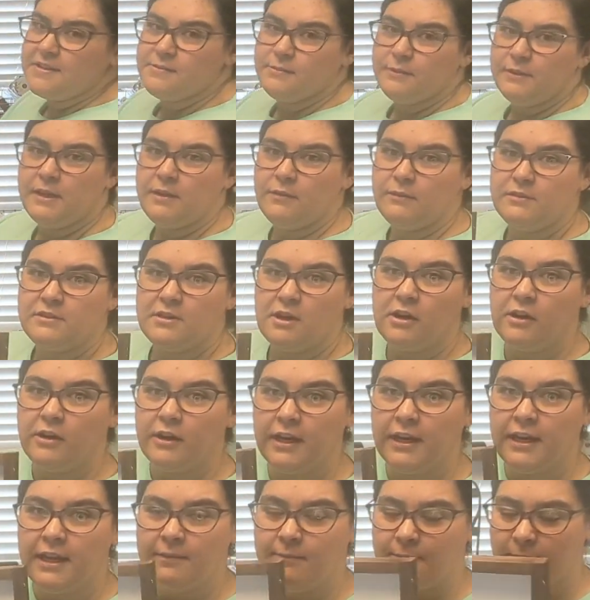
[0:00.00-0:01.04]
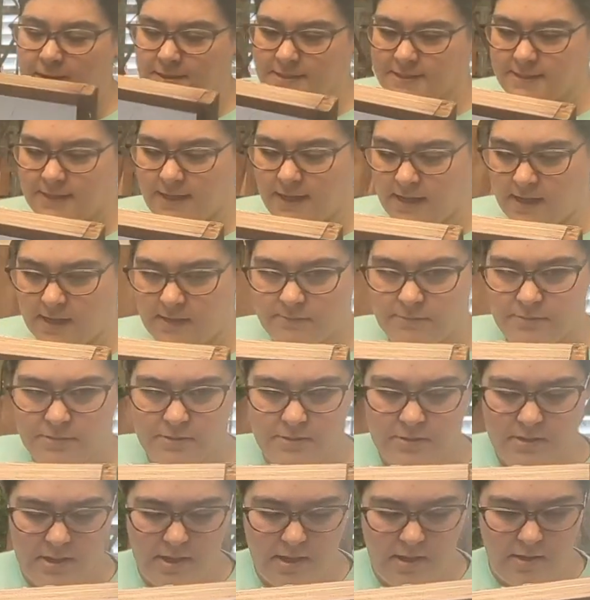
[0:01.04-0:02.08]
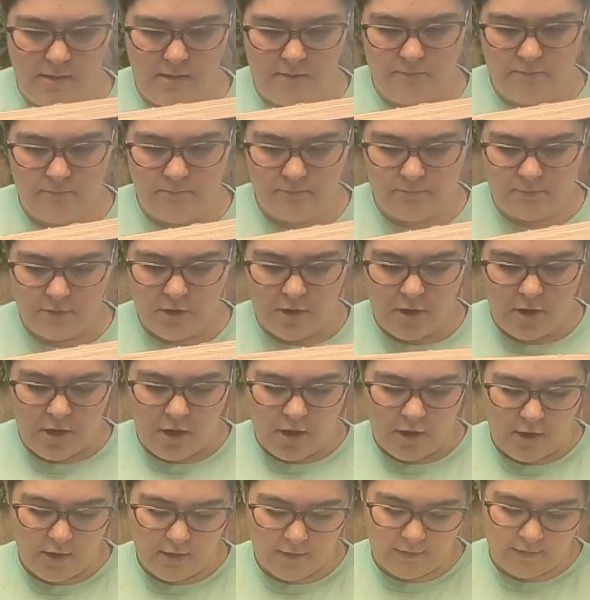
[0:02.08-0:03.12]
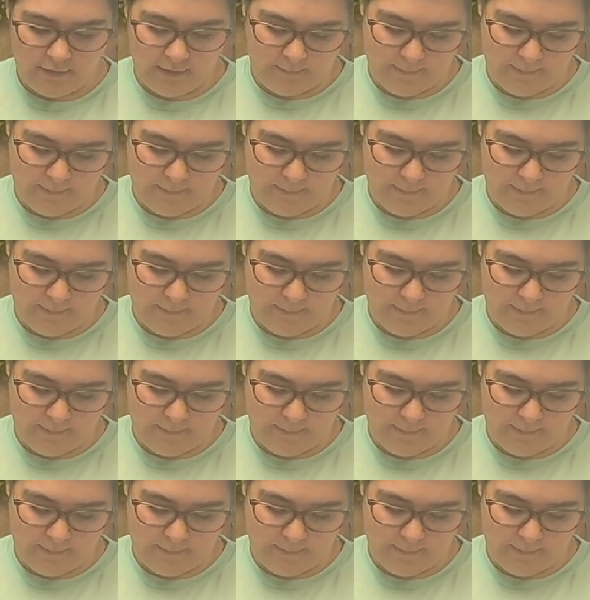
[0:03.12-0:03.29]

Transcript: one. It was already messed up. Or not really